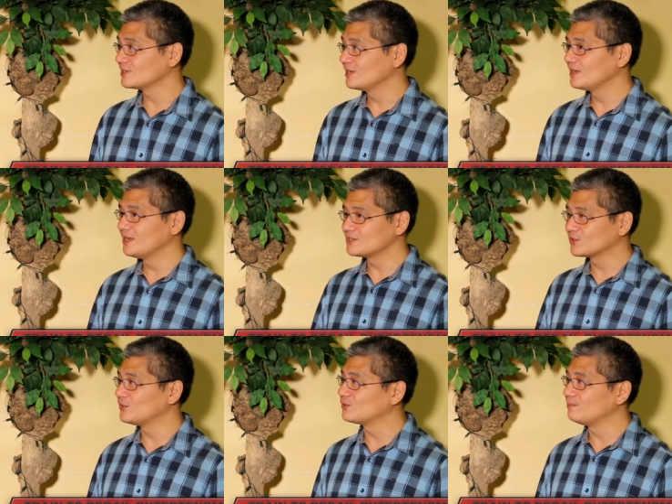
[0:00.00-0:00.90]
Mm-hmm. And it's
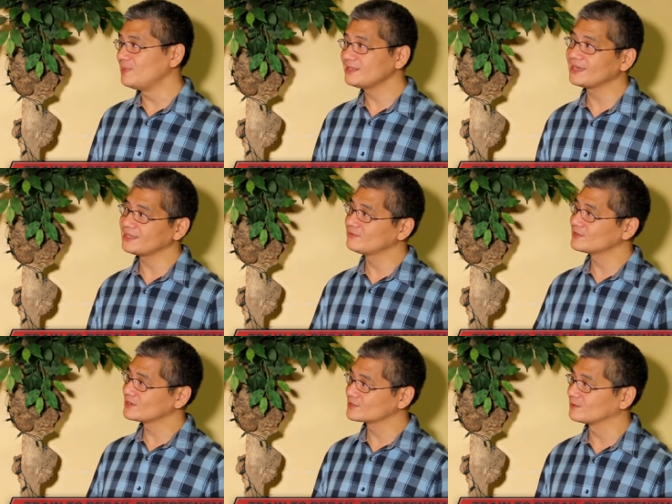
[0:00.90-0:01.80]
going to big-ticket
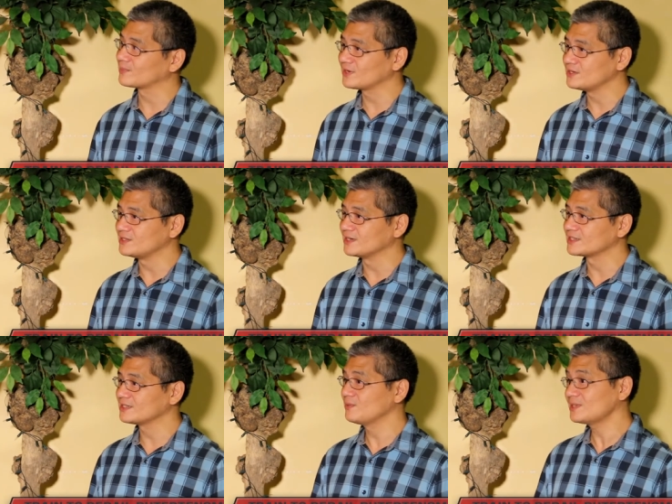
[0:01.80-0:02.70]
infrastructure
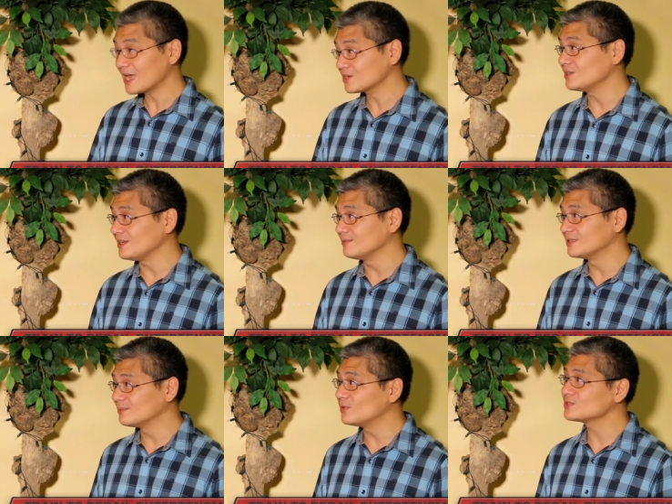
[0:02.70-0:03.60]
projects, which actually
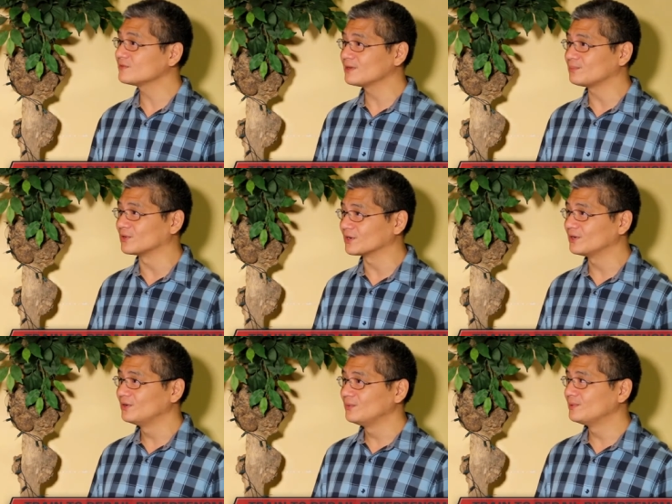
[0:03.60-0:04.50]
the most of the yeah.
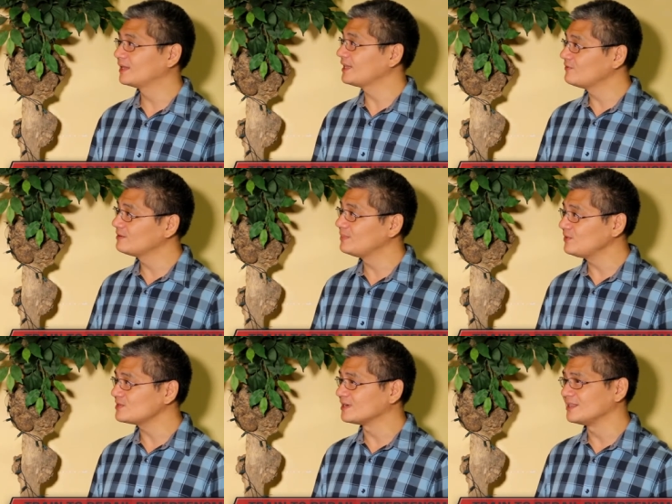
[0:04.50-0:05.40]
poor will not even be
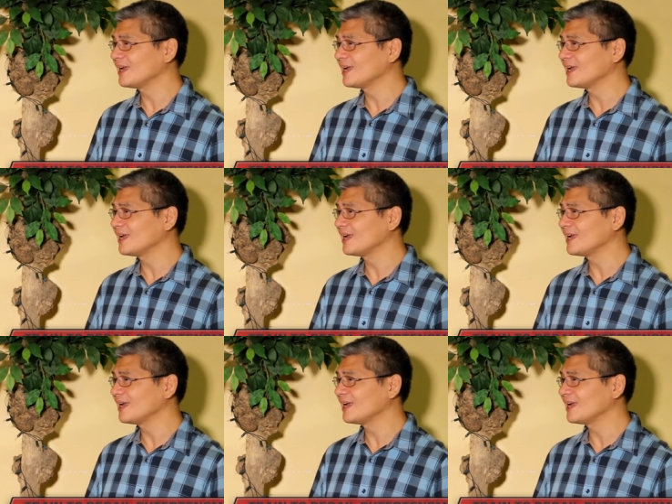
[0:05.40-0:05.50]
using.